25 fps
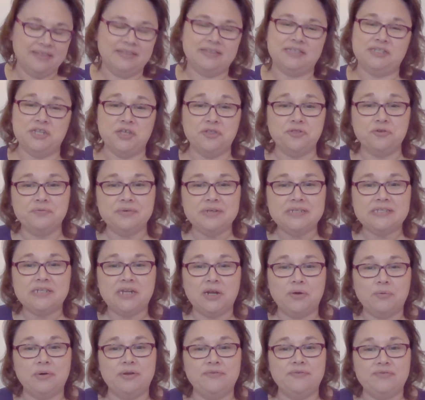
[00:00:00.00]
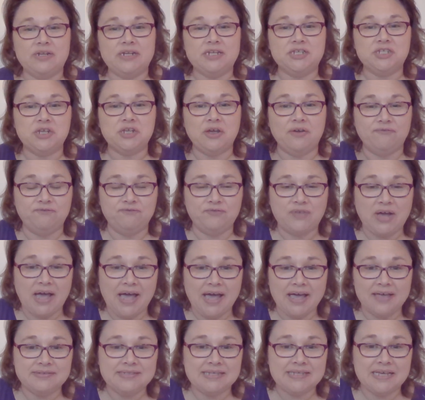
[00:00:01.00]
Another reason I want to finish
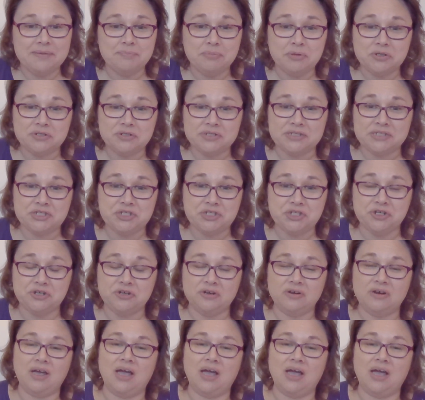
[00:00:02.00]
5 samplers this year,